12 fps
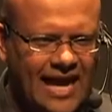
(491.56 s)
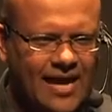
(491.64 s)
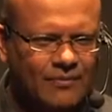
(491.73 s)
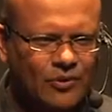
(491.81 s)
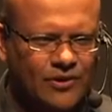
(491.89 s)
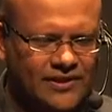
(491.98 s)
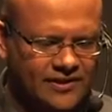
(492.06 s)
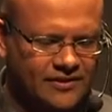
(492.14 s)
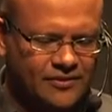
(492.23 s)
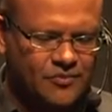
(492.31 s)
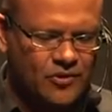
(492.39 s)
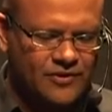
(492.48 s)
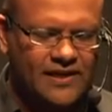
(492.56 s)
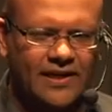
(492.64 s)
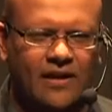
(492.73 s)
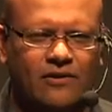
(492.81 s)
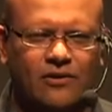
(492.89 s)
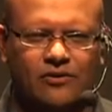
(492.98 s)
time to listen to
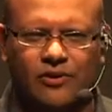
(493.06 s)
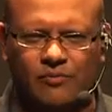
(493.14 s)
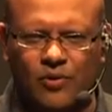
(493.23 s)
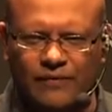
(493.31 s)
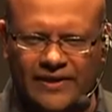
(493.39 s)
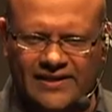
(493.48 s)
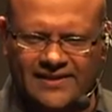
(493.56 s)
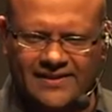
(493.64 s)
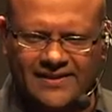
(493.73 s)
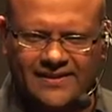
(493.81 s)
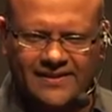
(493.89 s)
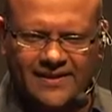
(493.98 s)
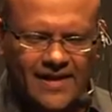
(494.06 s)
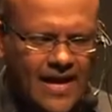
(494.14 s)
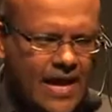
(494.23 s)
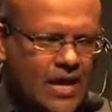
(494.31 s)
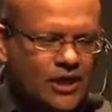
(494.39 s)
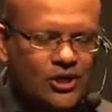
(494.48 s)
music and go to the movies.
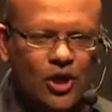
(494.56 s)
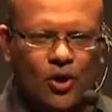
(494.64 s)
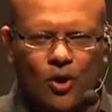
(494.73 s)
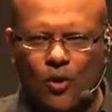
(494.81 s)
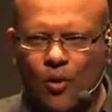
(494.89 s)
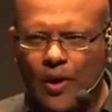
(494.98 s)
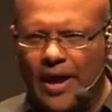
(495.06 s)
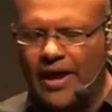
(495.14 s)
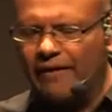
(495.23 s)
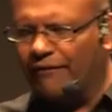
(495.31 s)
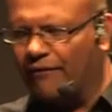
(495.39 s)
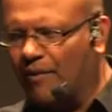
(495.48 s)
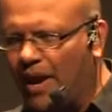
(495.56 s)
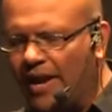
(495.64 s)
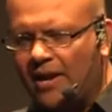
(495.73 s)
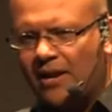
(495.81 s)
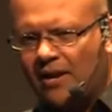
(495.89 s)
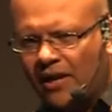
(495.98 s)
So if
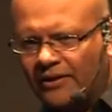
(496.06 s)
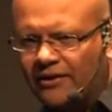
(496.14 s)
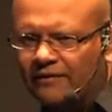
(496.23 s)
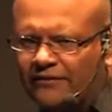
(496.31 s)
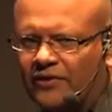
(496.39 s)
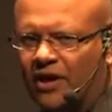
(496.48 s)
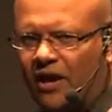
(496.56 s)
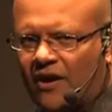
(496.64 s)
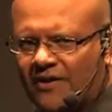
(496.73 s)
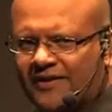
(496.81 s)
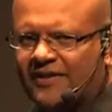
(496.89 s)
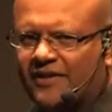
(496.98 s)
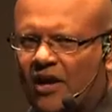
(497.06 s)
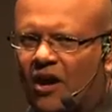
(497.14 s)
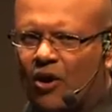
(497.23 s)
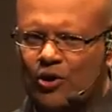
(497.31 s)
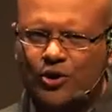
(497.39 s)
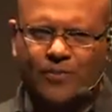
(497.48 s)
a lot of tasks
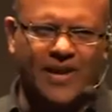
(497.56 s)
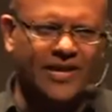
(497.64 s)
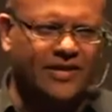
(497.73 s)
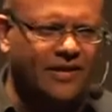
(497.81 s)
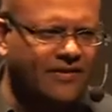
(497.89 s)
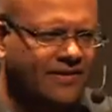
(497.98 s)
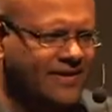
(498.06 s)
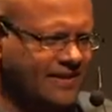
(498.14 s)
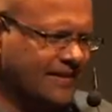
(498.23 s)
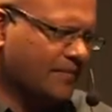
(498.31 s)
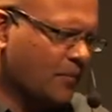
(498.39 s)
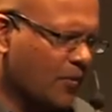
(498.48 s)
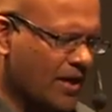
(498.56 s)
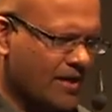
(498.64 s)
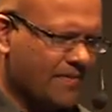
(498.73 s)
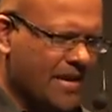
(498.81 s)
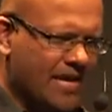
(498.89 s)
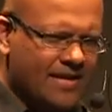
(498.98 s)
are automated, this
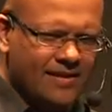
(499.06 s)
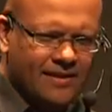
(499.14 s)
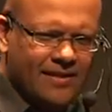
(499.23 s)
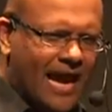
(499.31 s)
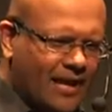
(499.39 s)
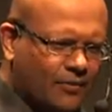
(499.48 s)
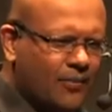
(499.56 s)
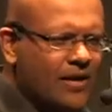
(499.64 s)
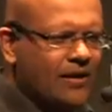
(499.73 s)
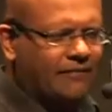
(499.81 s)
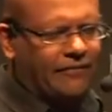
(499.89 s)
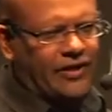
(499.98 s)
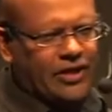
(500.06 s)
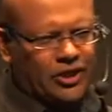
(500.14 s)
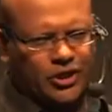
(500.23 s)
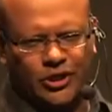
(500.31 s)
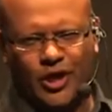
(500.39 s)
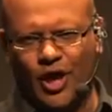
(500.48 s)
will mean that we'll
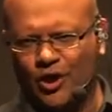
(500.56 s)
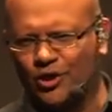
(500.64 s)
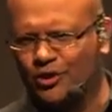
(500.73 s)
finish